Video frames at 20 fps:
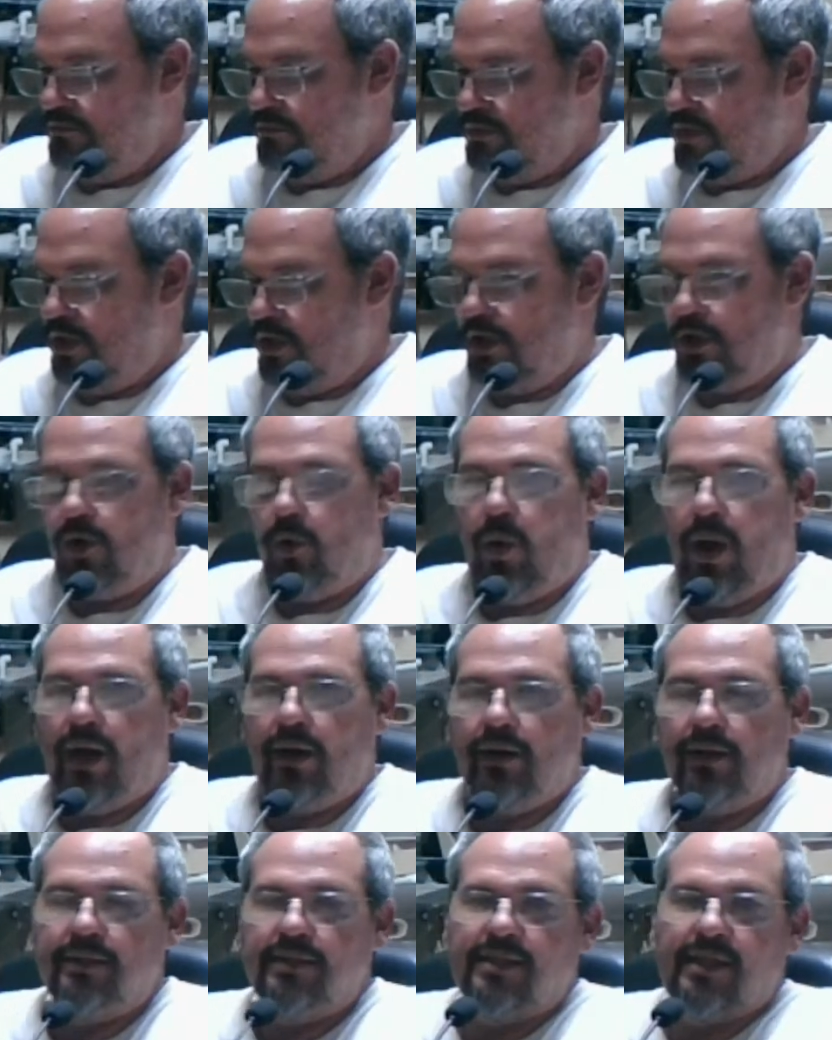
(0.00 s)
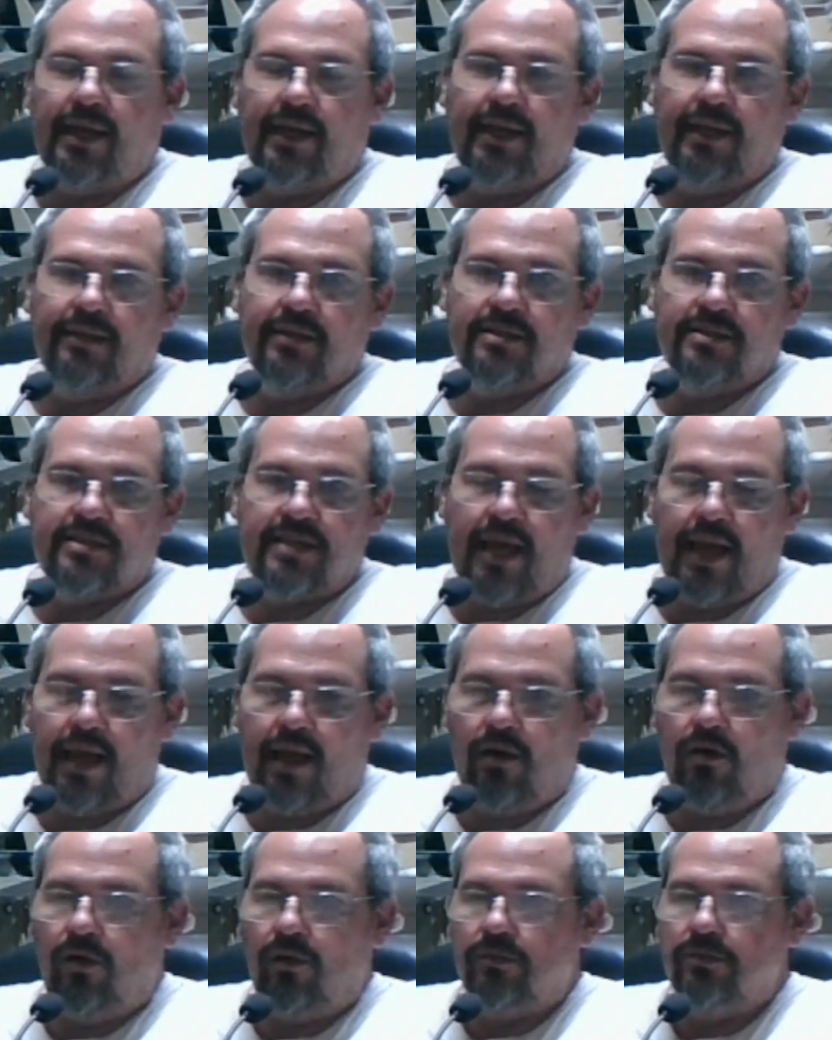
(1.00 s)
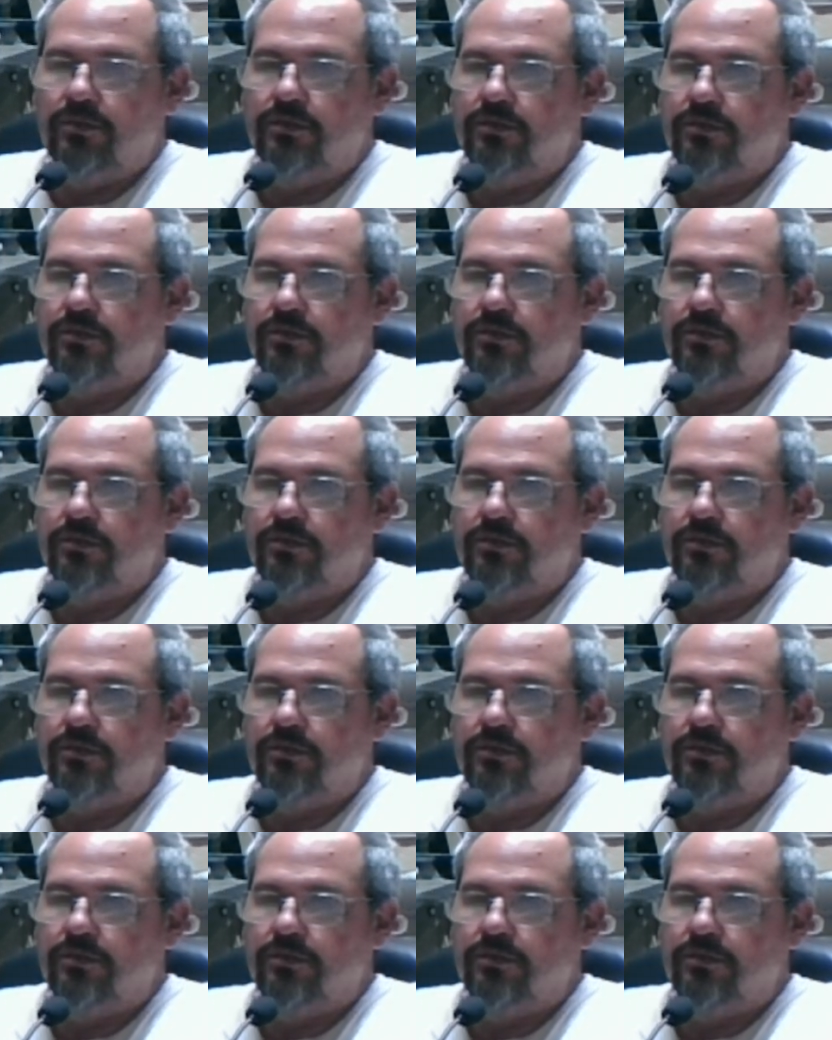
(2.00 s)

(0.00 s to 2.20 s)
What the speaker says: Gonna go out on the night on the town.